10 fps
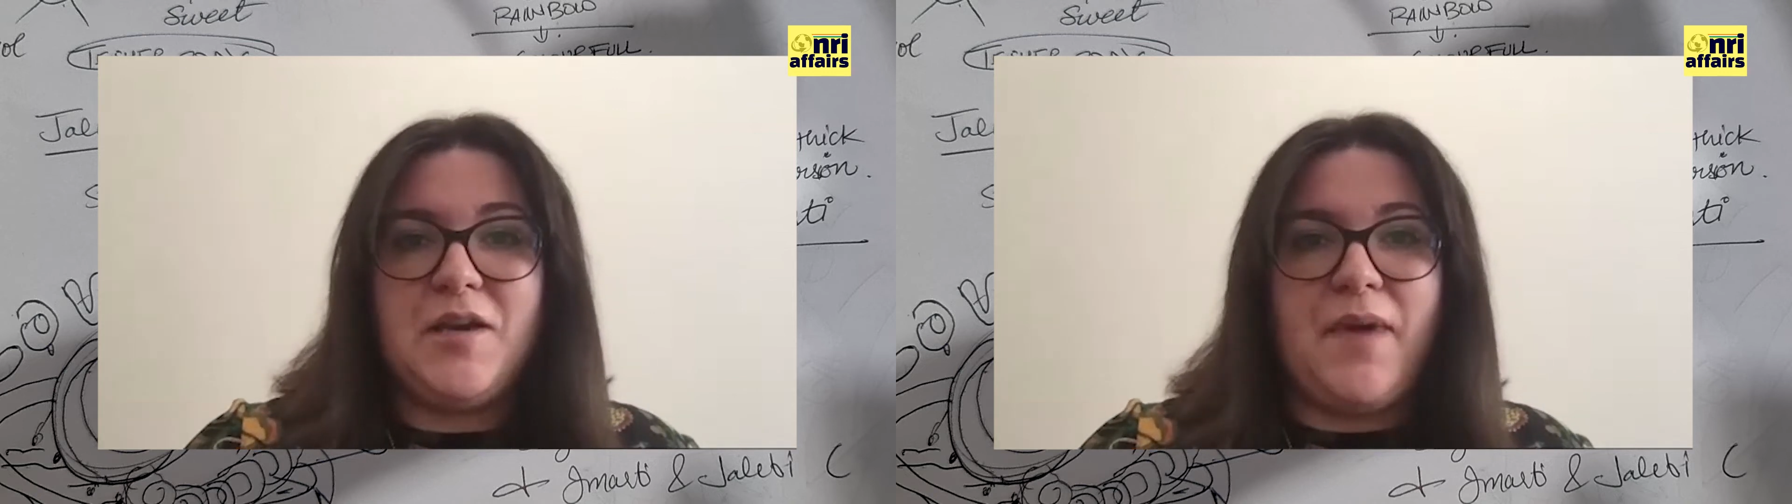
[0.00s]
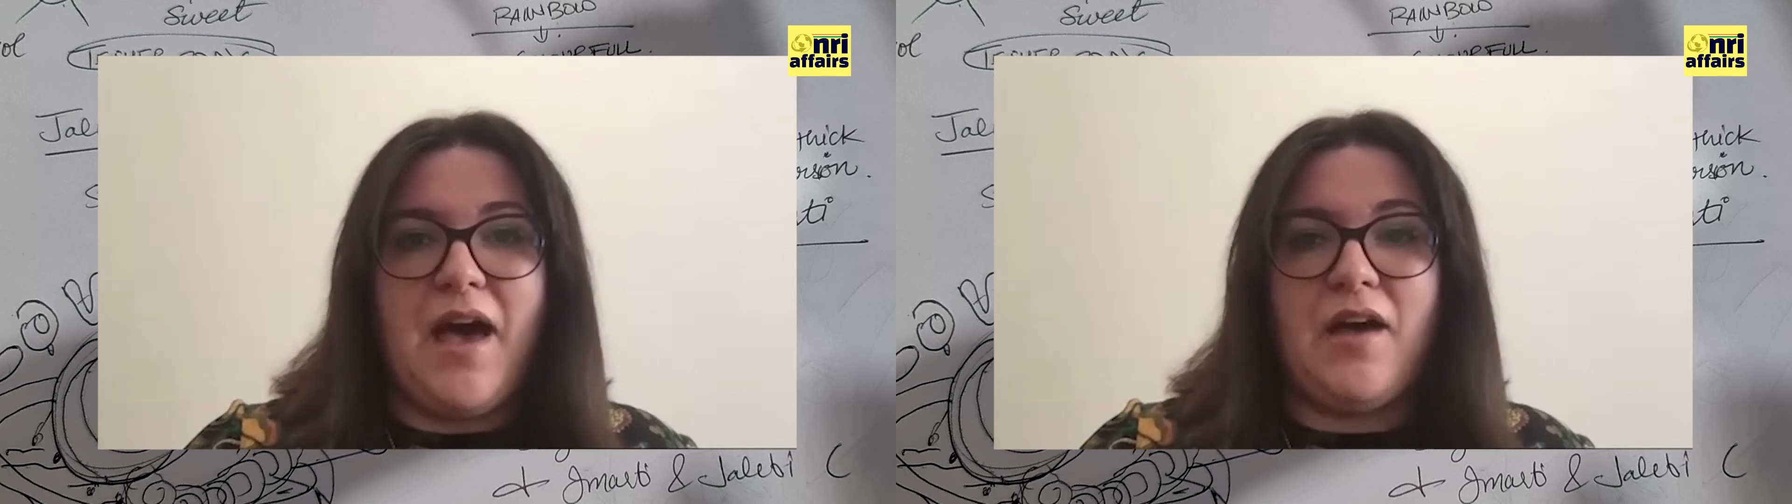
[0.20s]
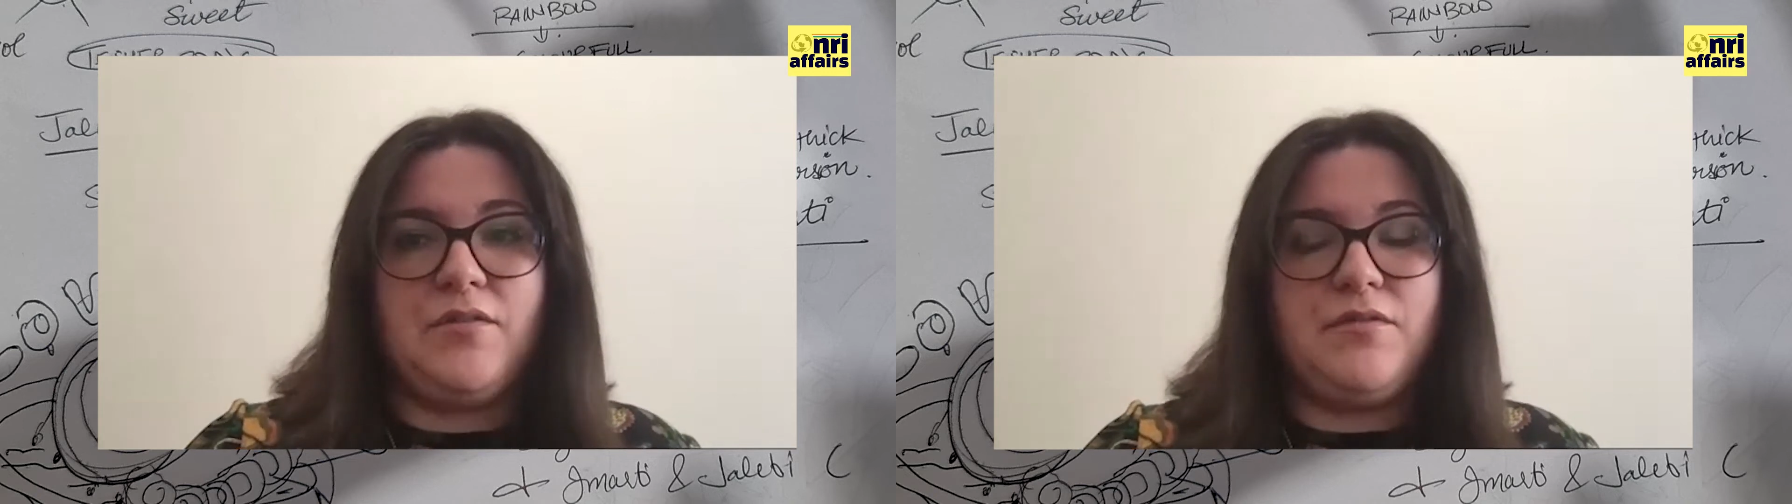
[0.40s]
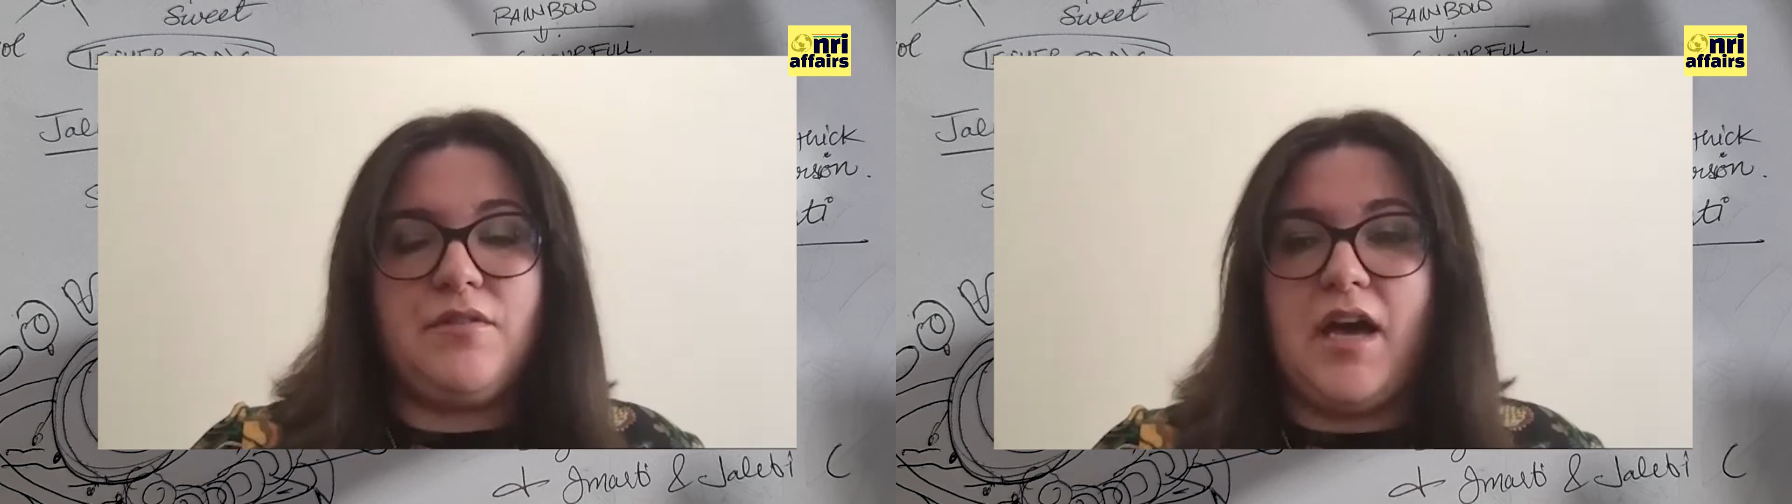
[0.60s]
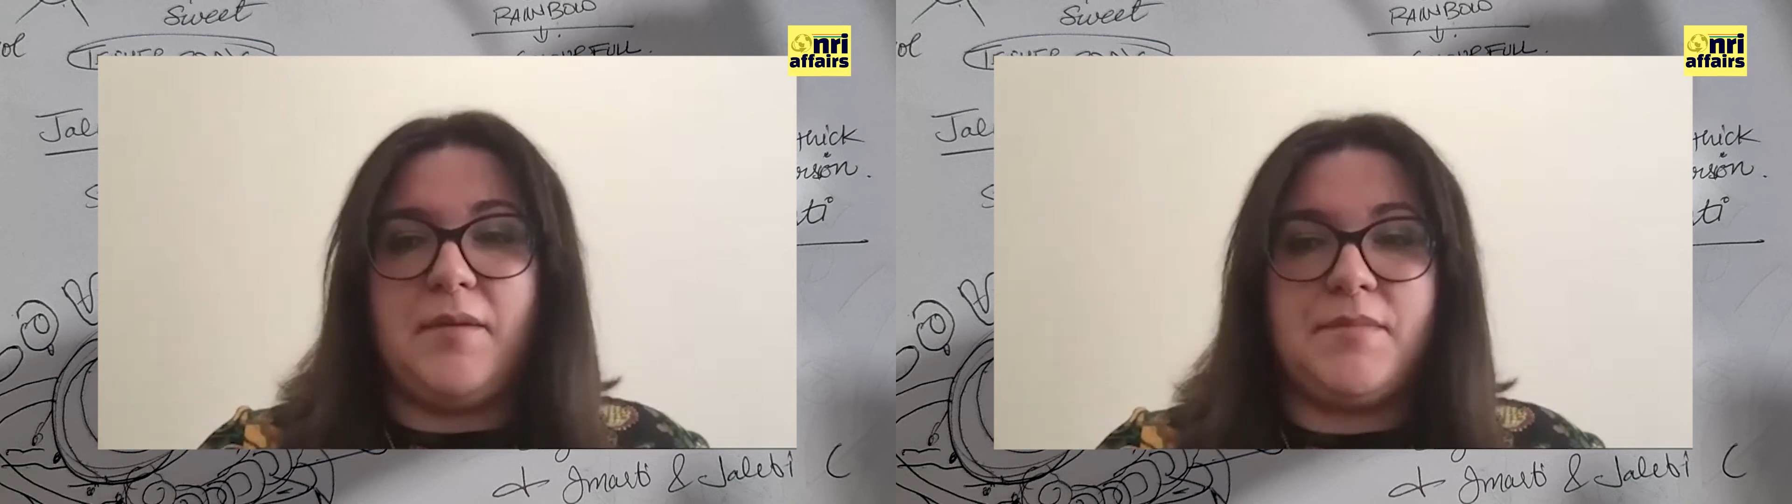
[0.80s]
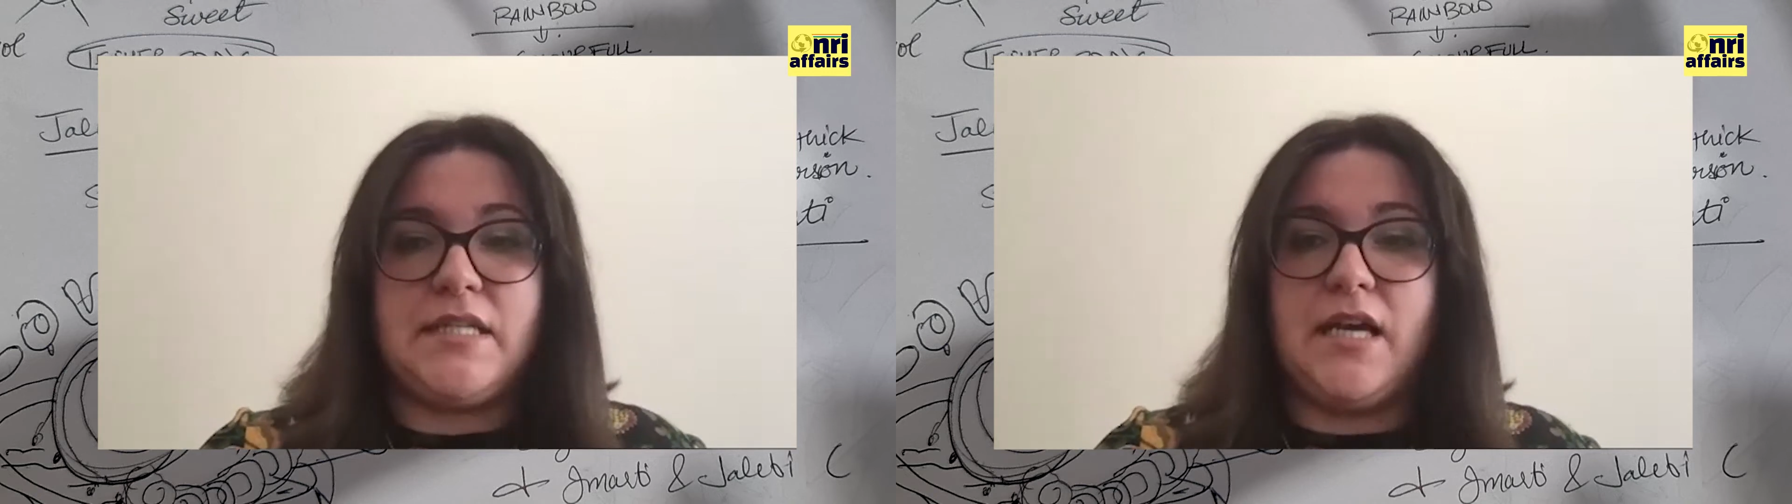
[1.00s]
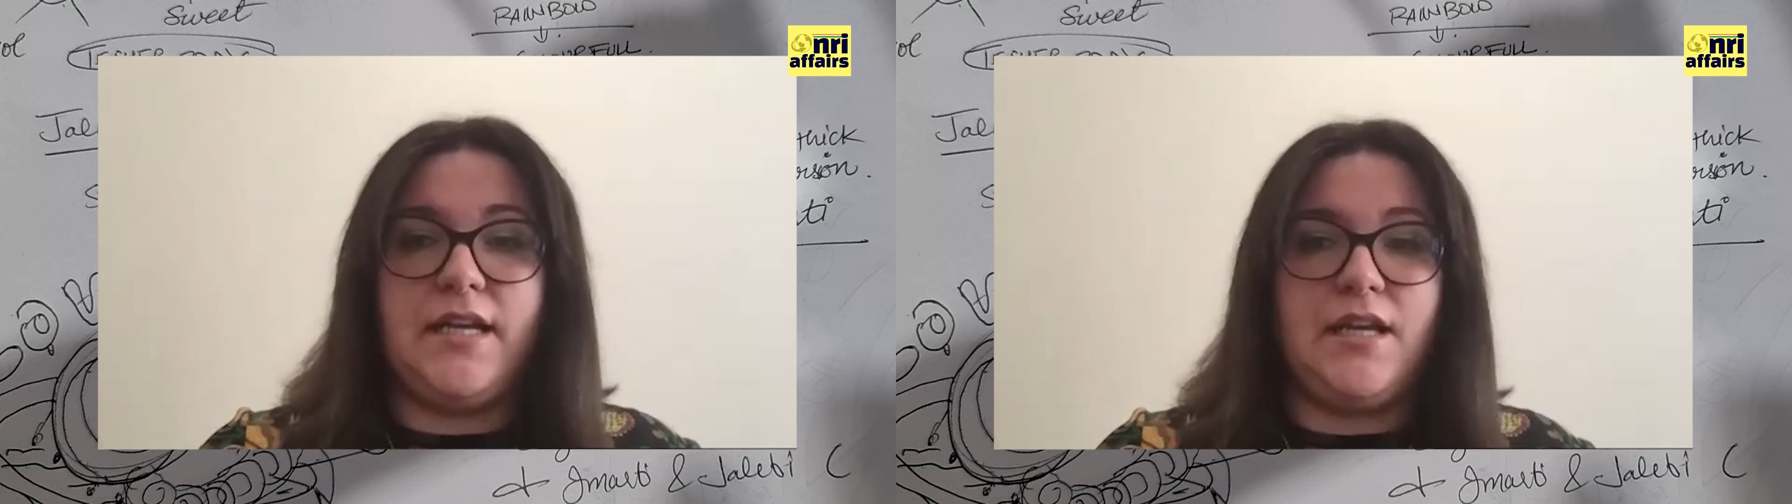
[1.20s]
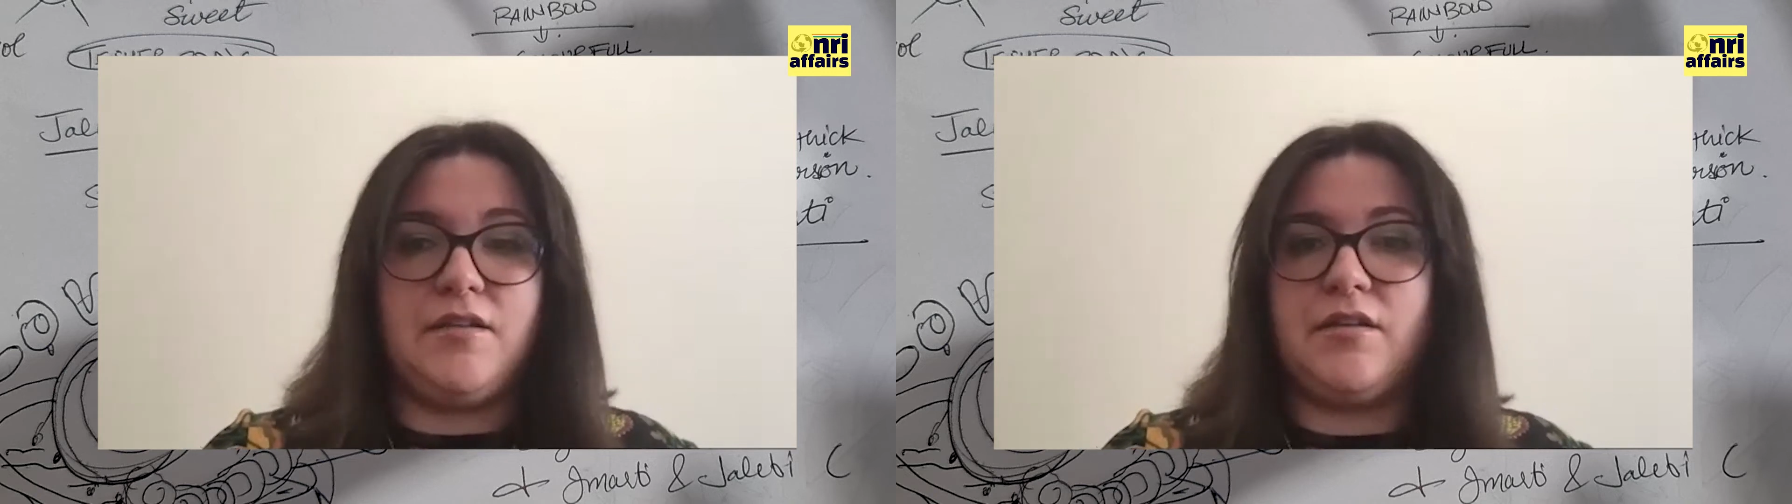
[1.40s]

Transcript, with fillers: about um, starting